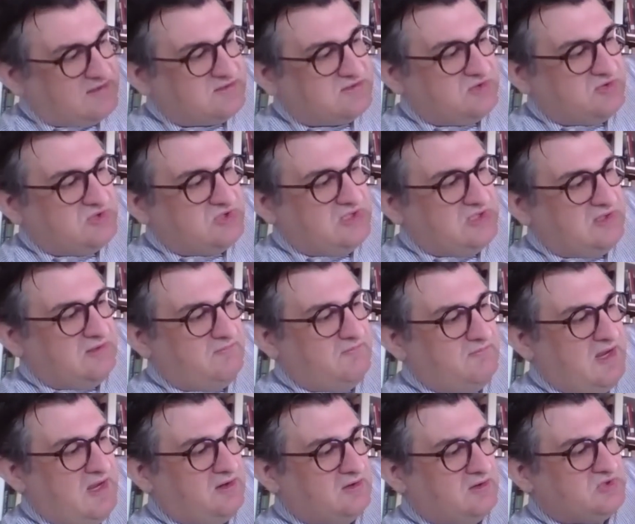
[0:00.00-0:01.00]
she could
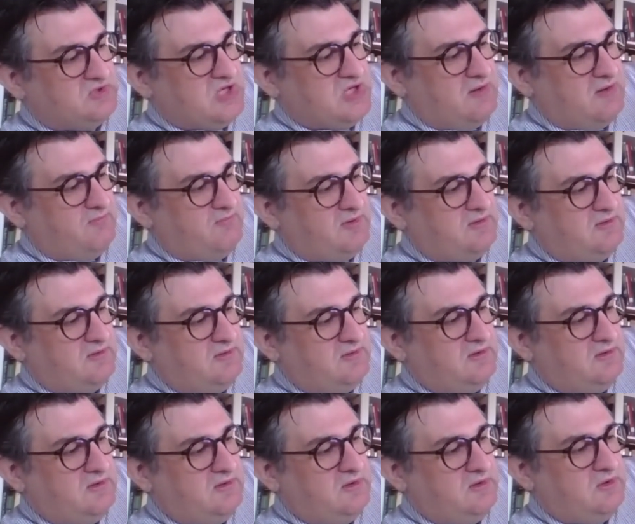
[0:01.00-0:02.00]
make her jump.
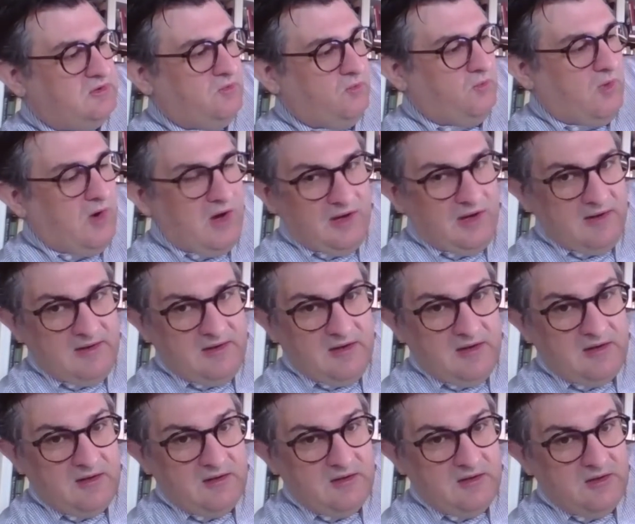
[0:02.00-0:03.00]

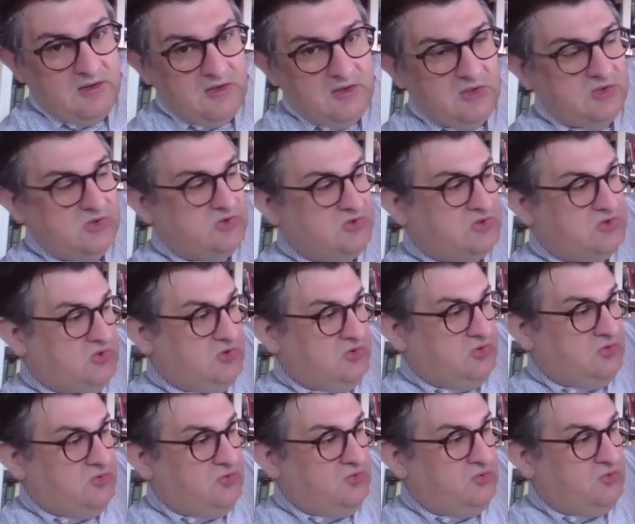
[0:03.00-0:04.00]
1,
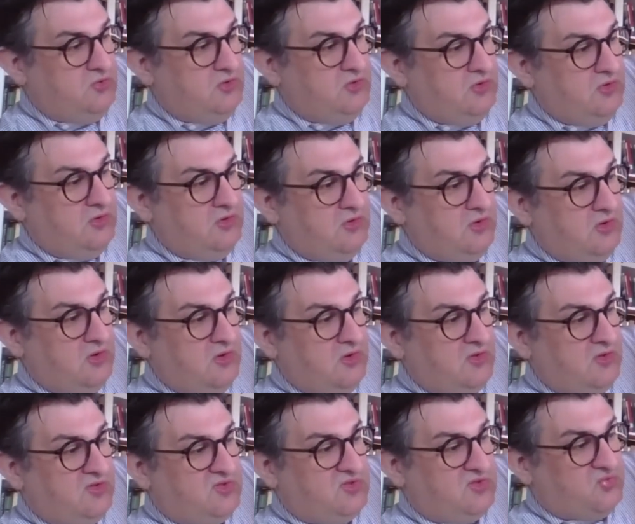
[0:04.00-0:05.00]
2,
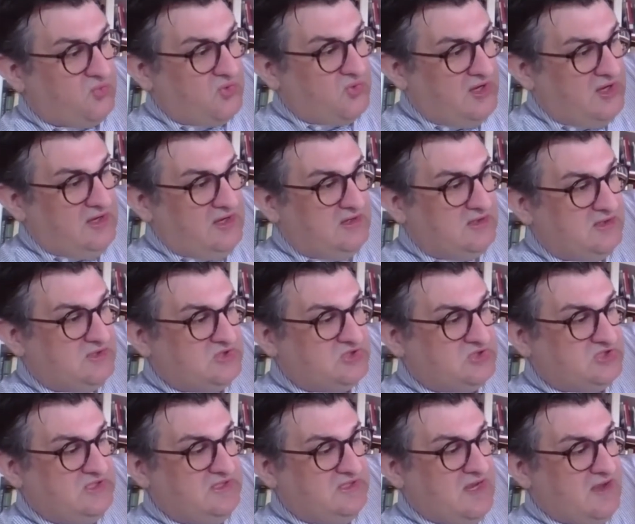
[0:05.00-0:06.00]
3, she
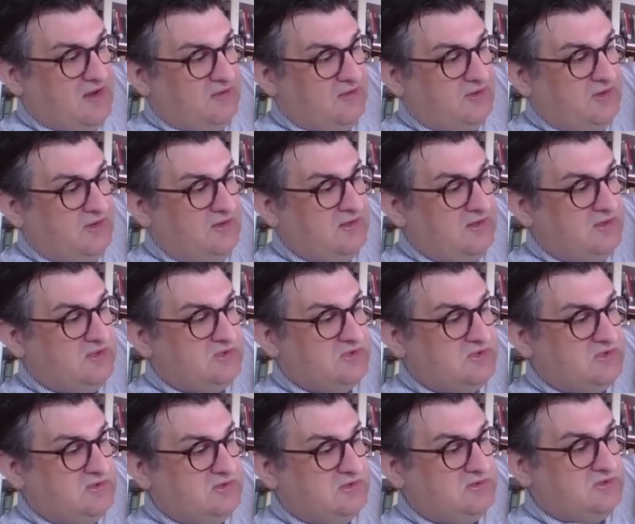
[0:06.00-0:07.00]
yelled.
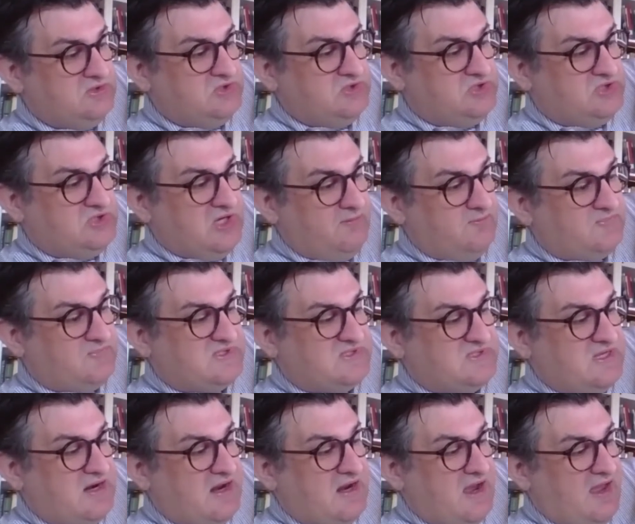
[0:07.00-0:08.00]
"Jump,"
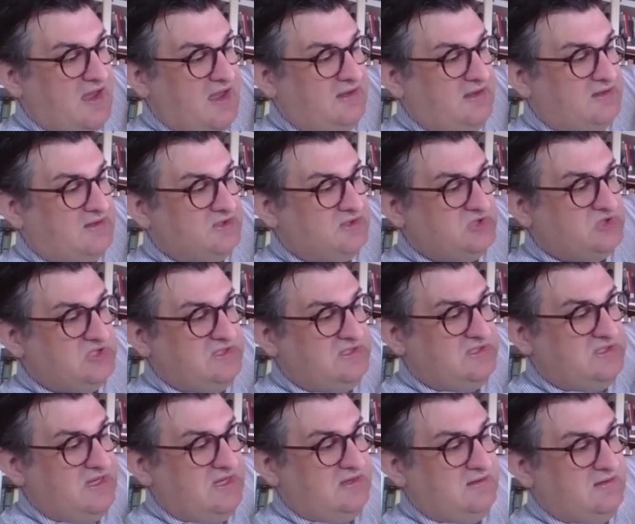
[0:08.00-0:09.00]
said I. She
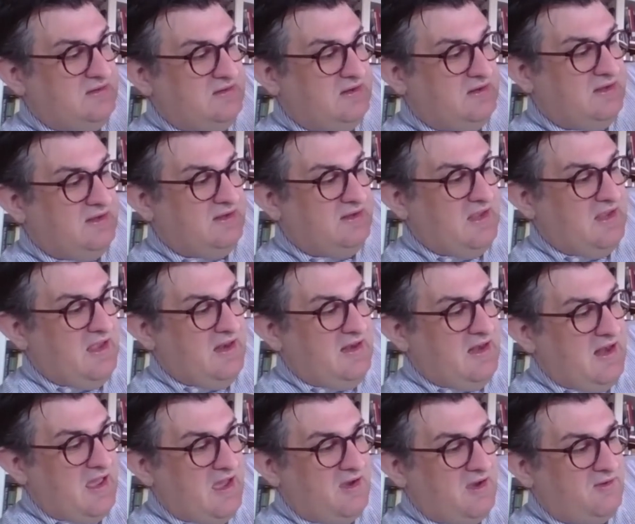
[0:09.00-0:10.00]
did. And
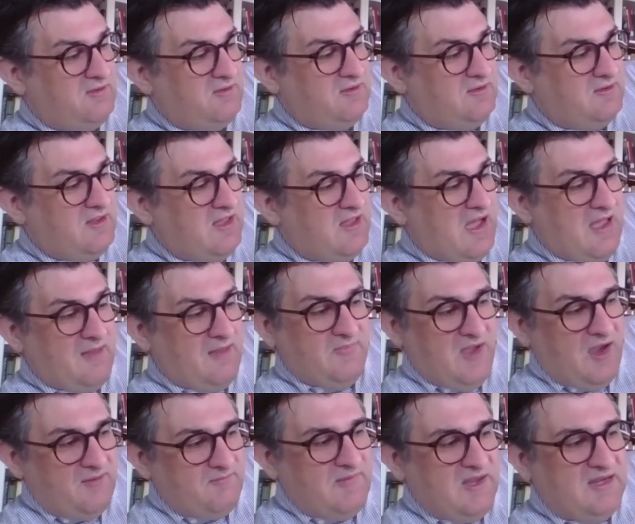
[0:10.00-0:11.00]
now I'm
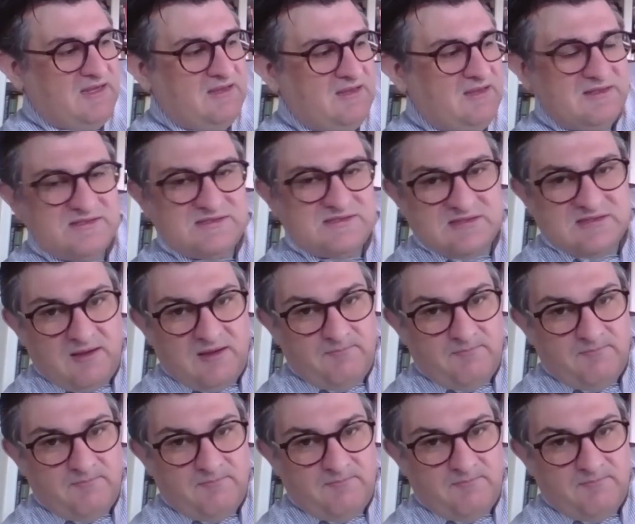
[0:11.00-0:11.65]
not making this up.